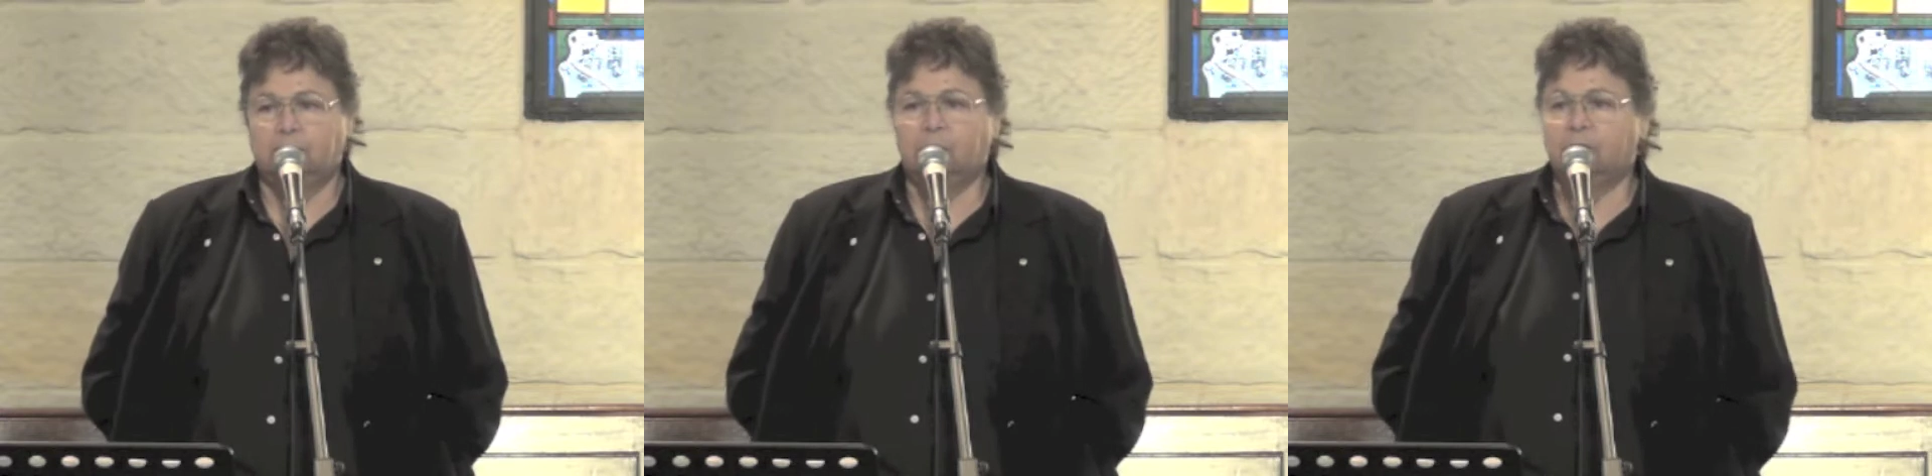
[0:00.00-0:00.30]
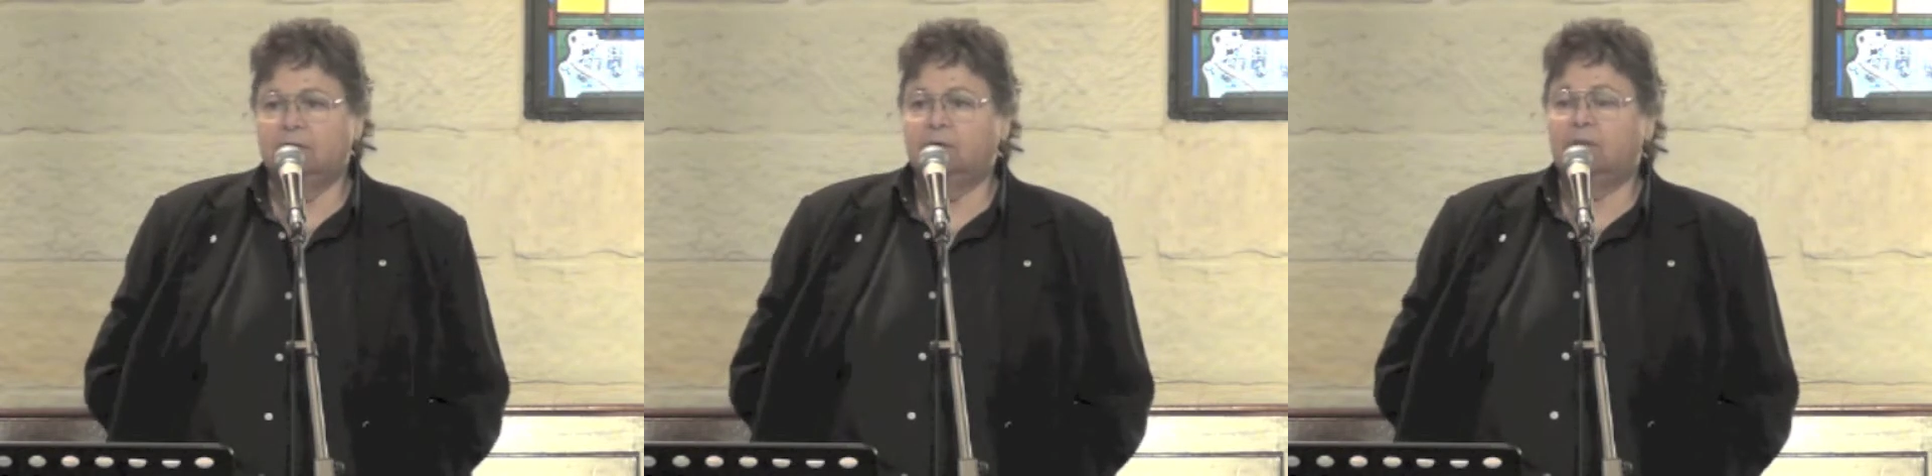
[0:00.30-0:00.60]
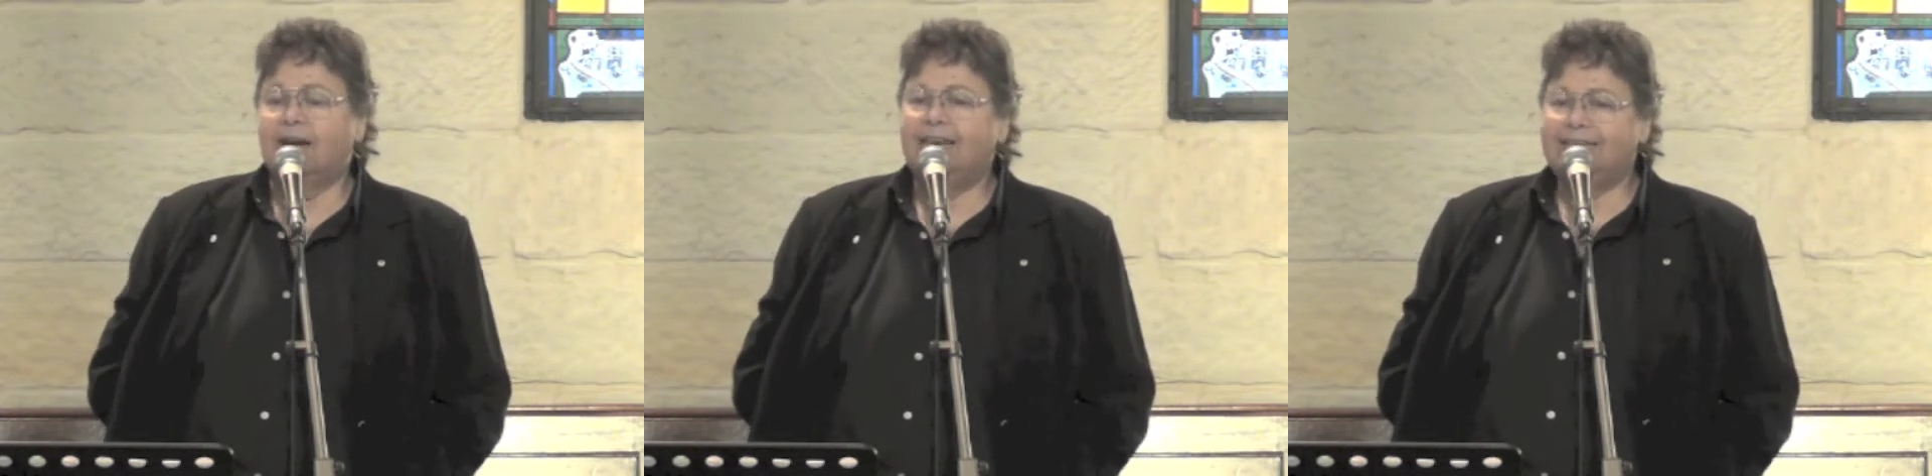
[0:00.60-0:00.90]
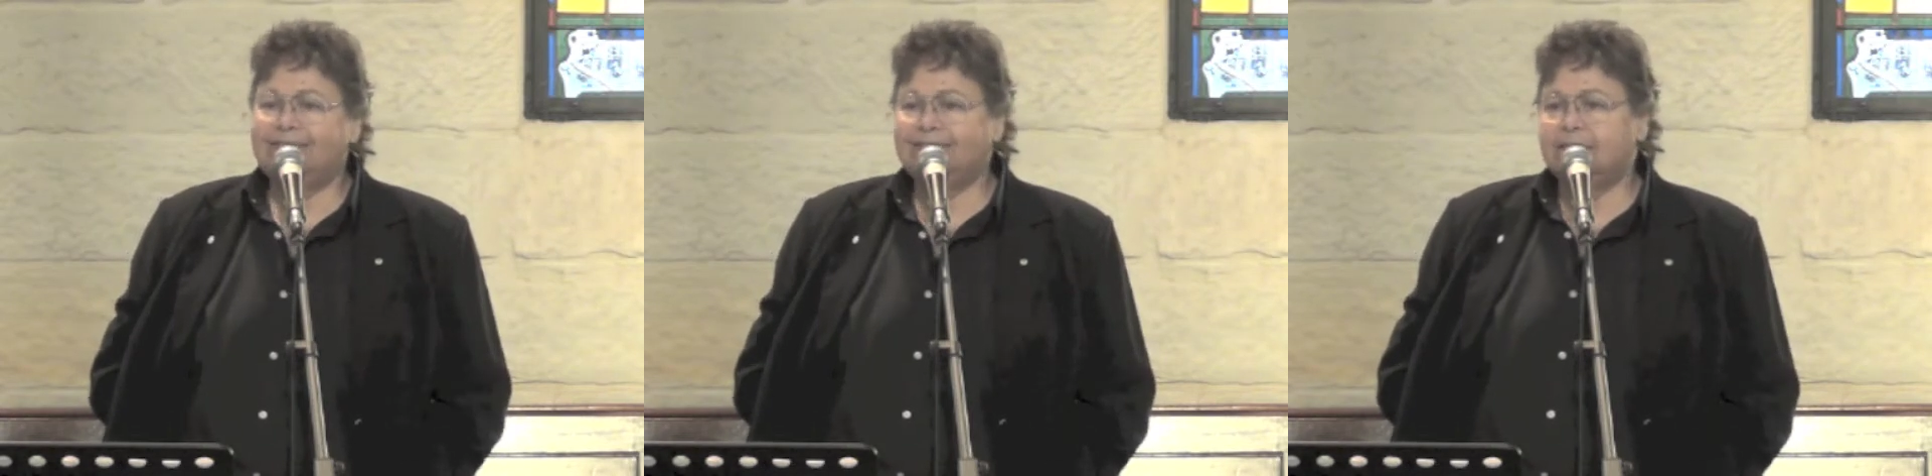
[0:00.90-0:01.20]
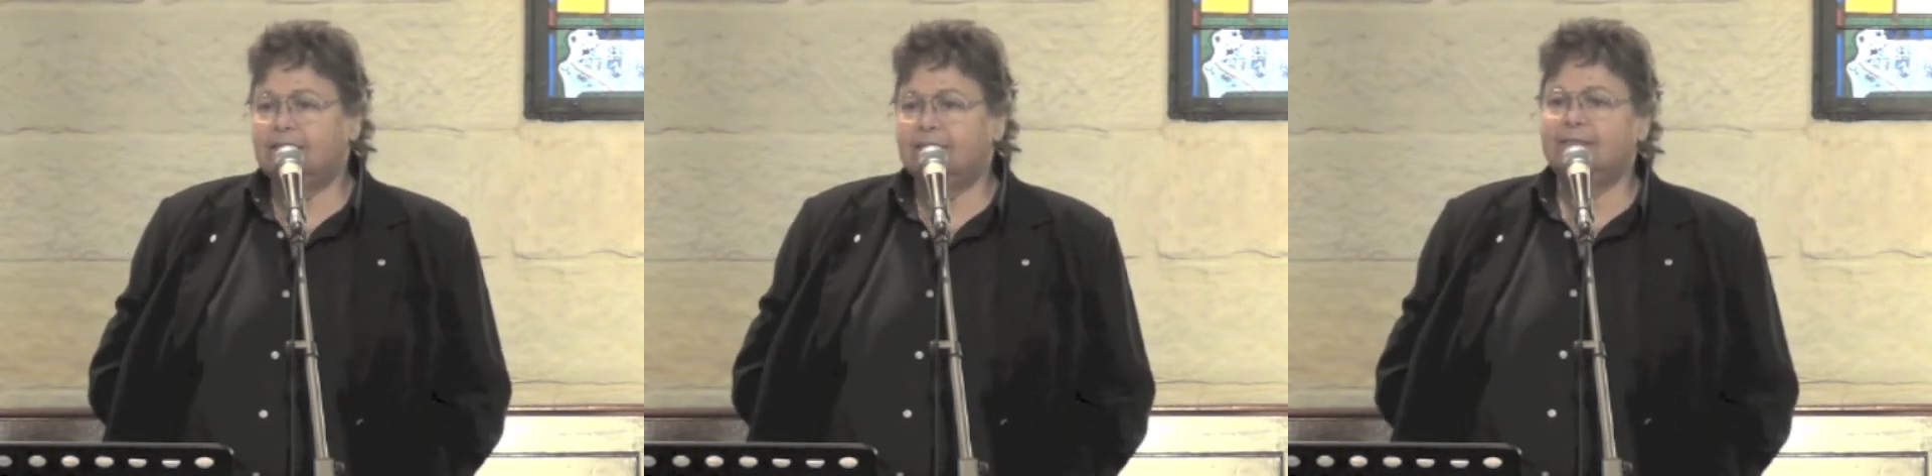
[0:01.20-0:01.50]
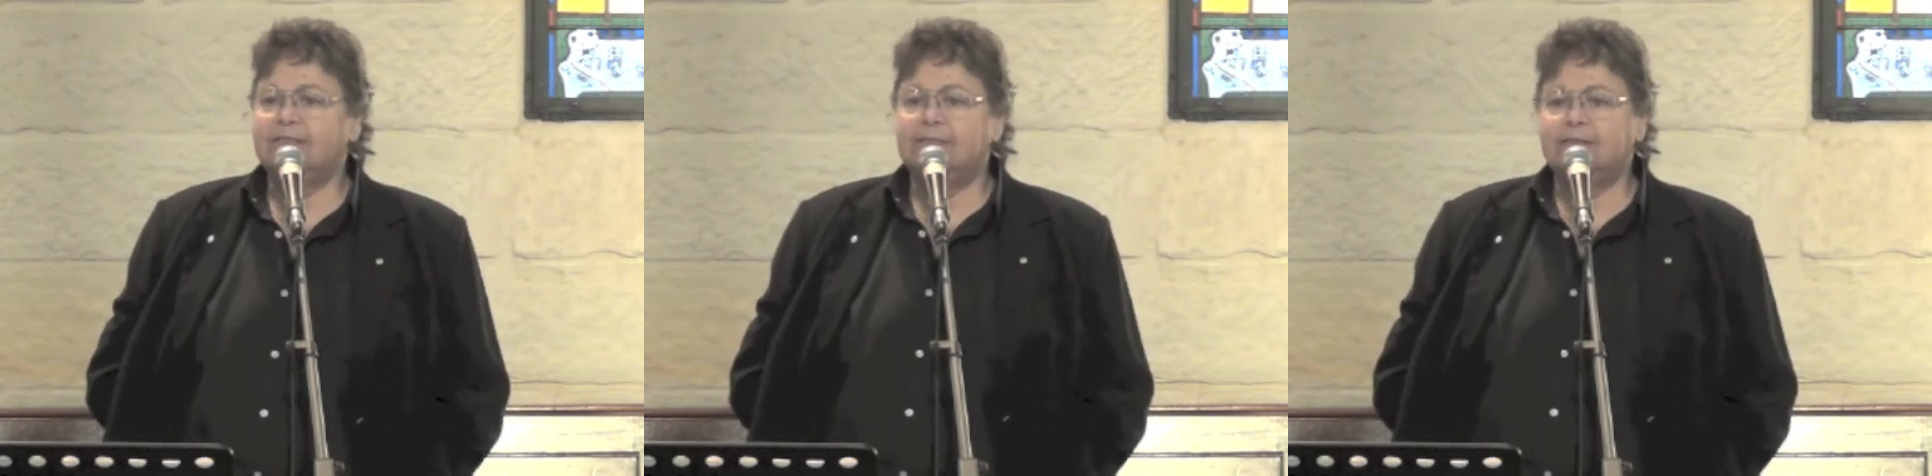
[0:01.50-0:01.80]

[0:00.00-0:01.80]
born and raised in